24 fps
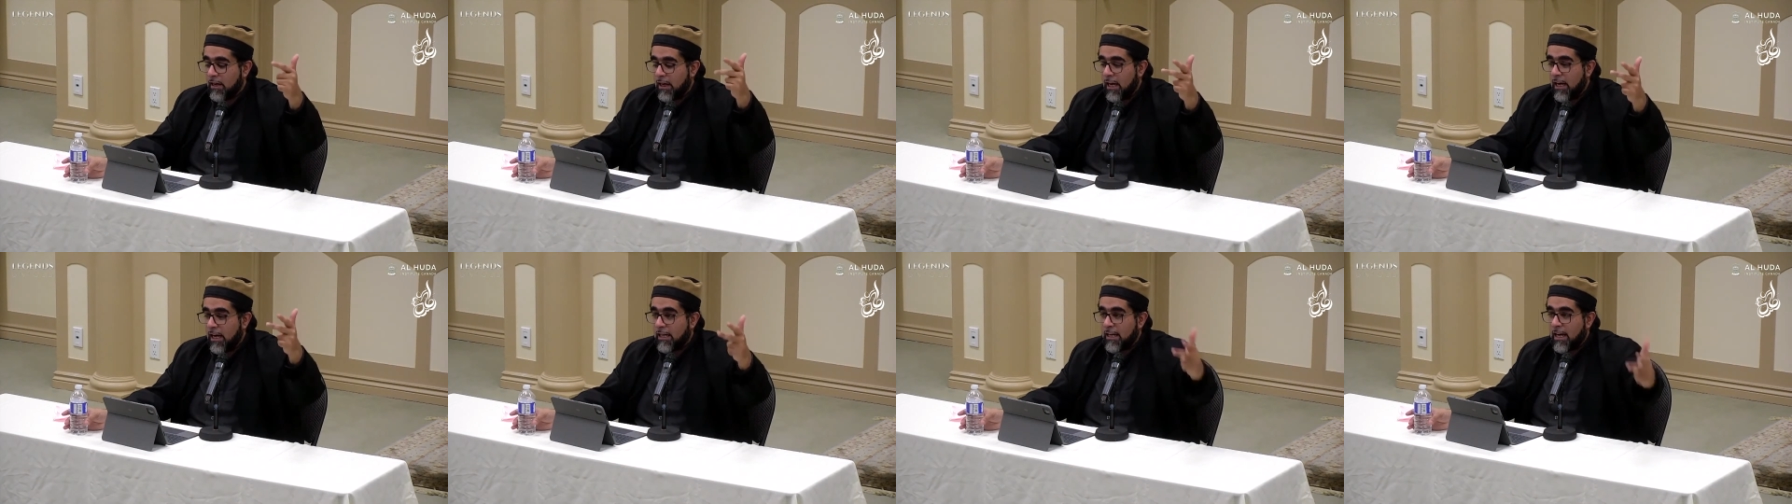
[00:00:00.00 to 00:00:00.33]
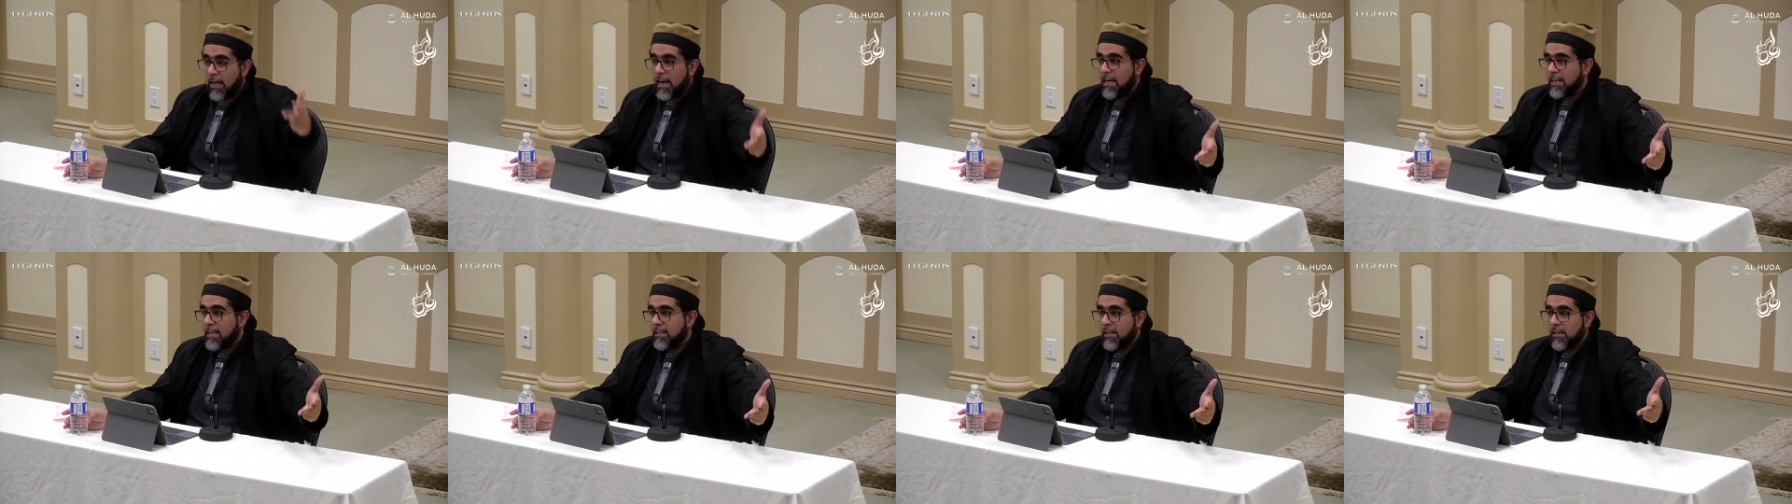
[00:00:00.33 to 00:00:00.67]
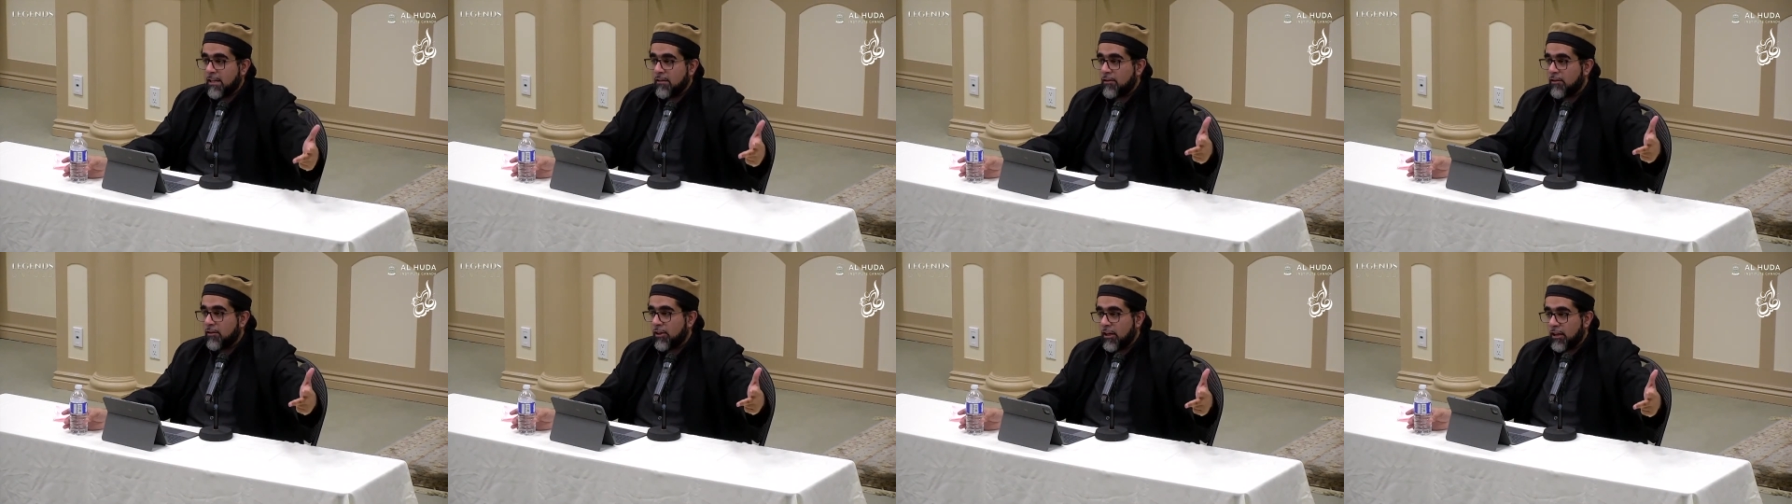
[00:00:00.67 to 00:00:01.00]
In
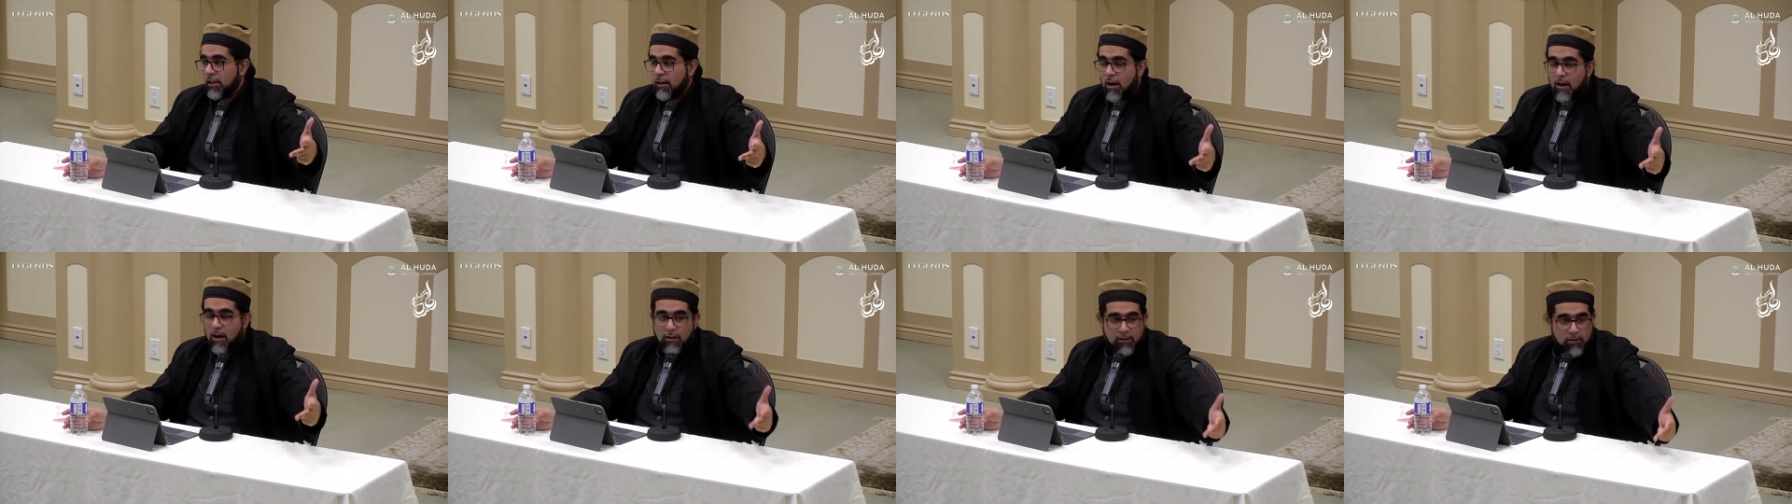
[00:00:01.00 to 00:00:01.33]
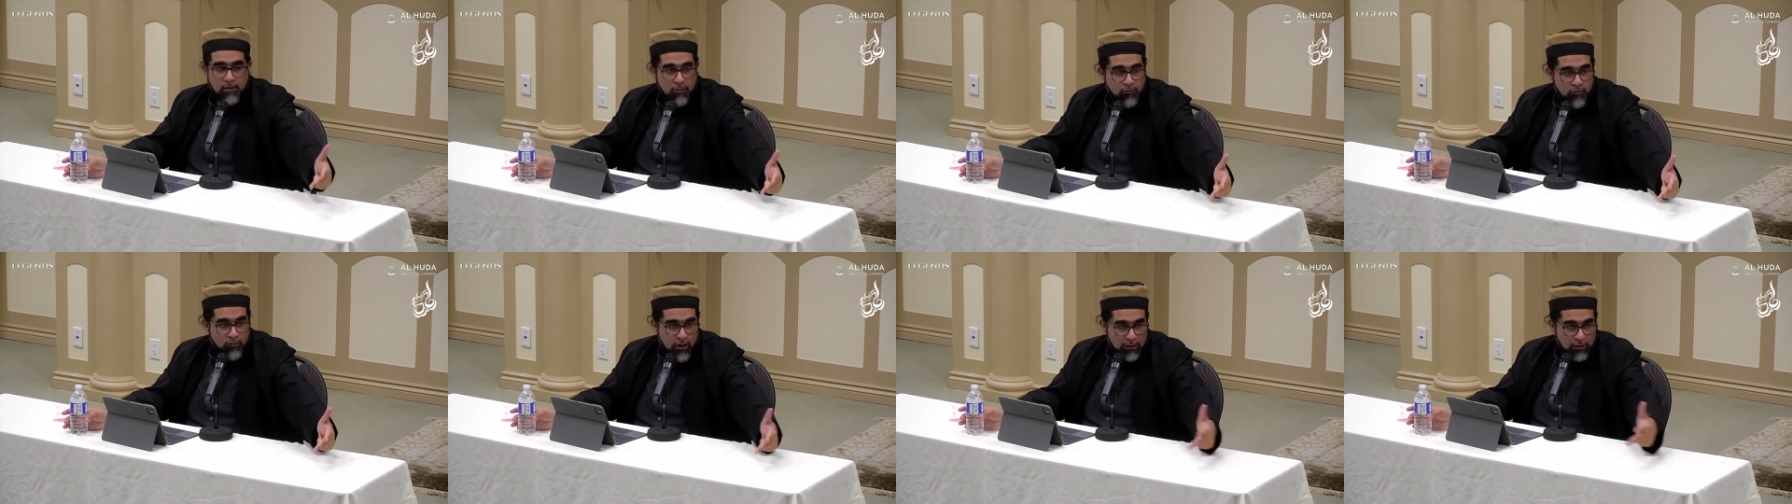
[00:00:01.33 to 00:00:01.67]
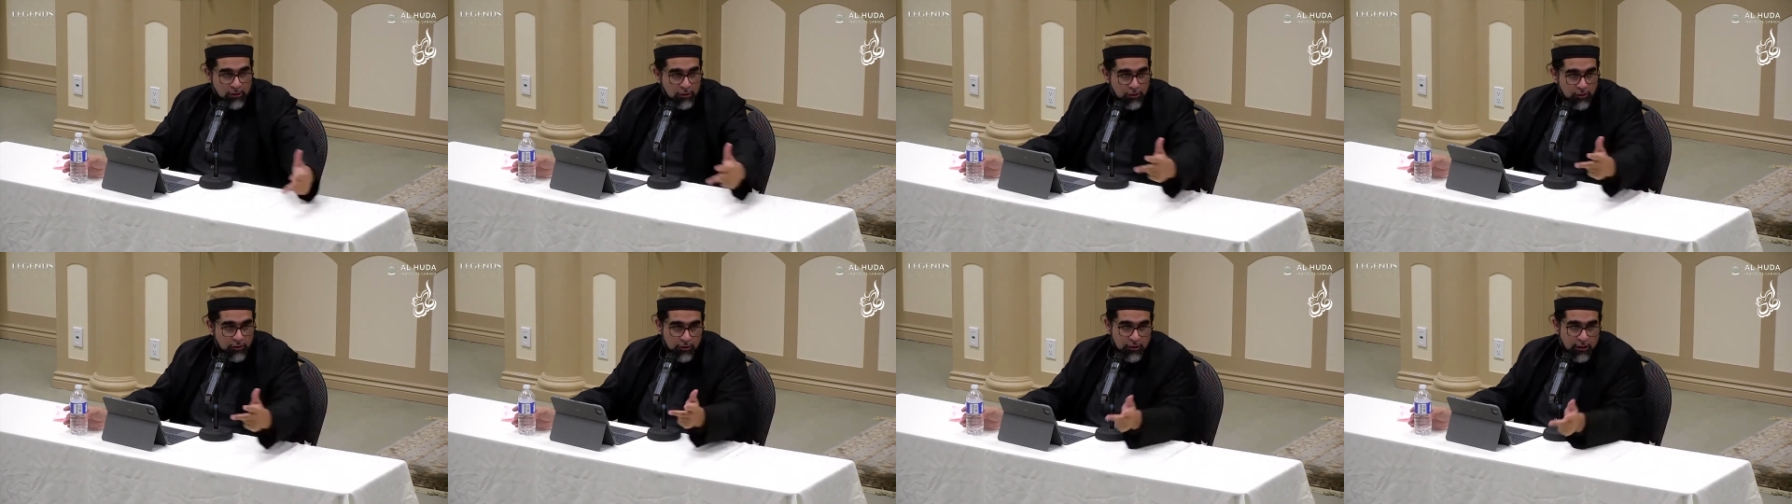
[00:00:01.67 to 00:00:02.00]
1839, the
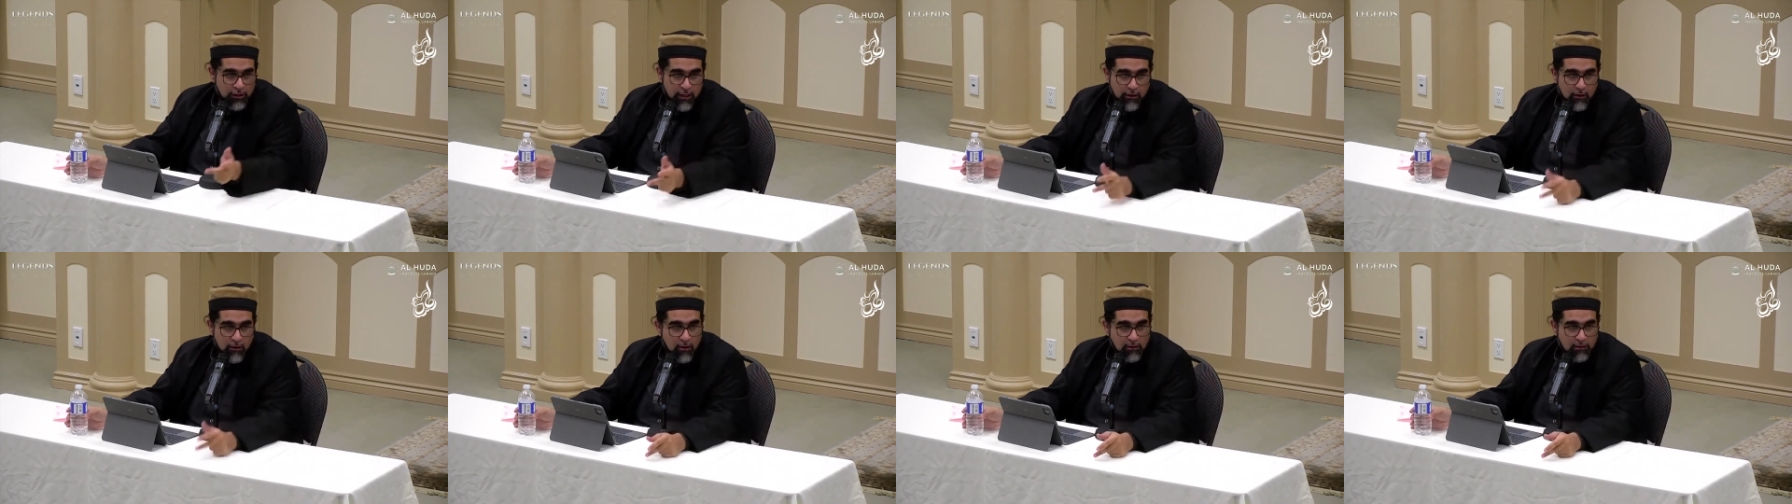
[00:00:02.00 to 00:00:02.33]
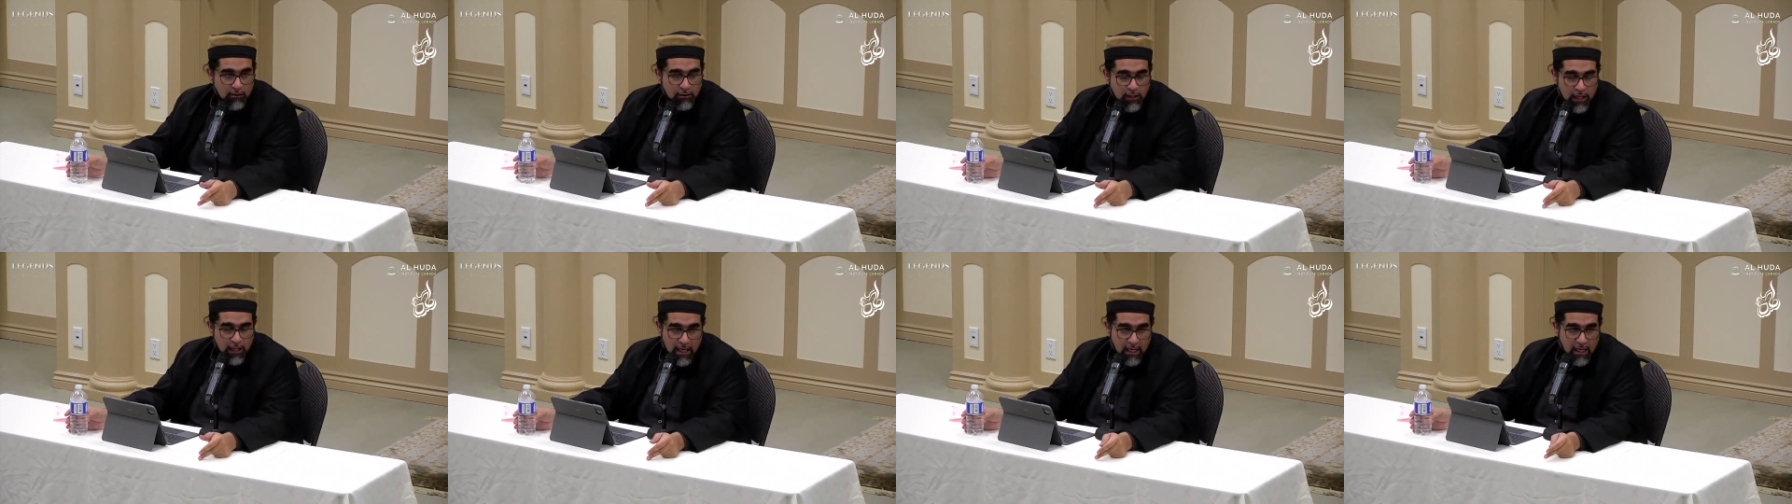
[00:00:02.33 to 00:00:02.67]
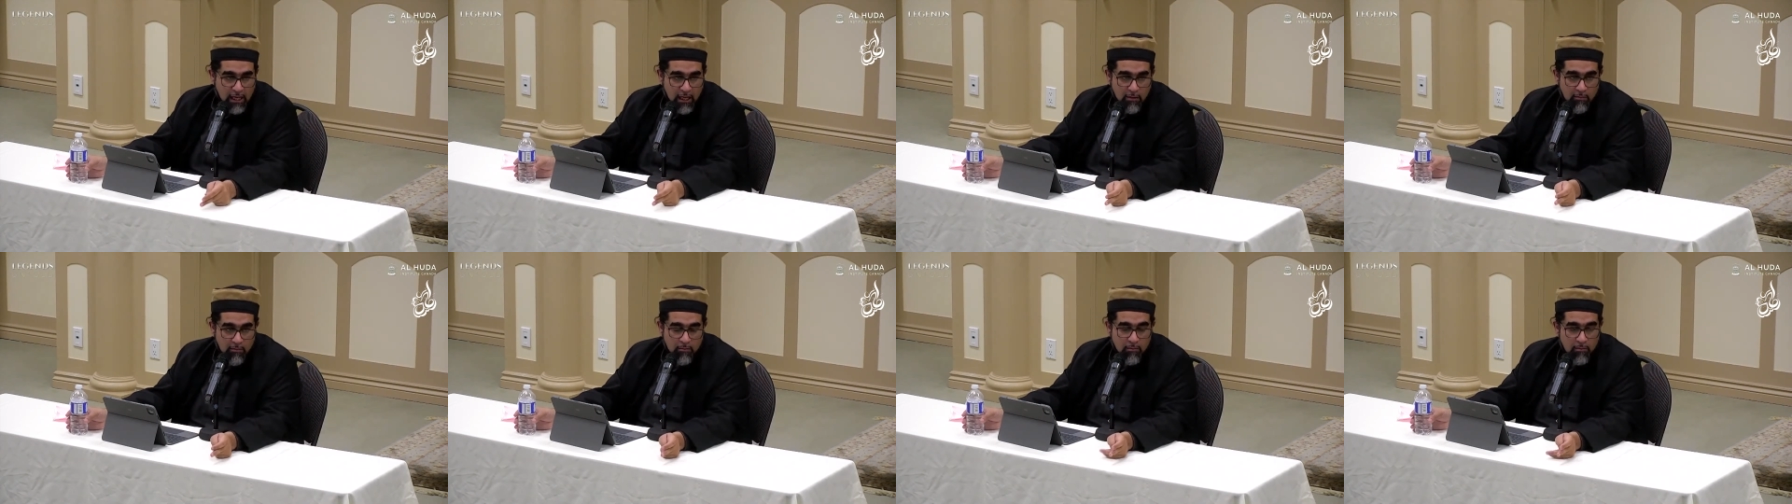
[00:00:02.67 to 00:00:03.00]
French cannot take
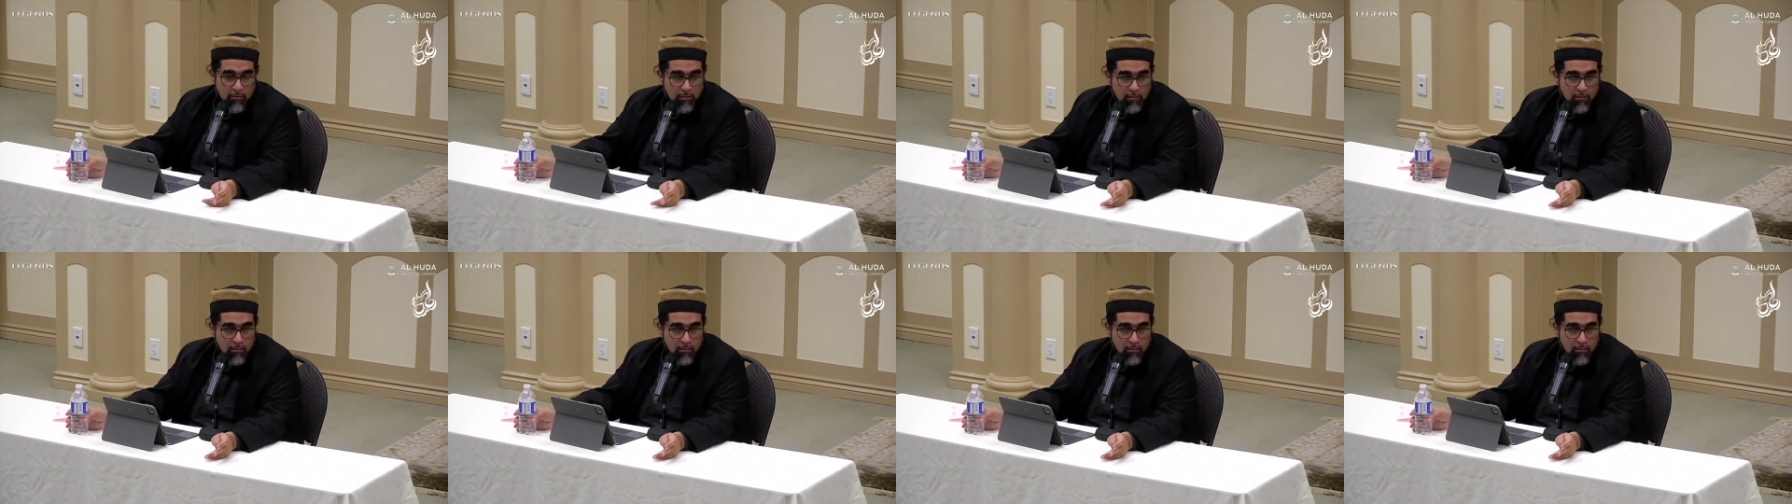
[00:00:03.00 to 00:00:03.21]
him.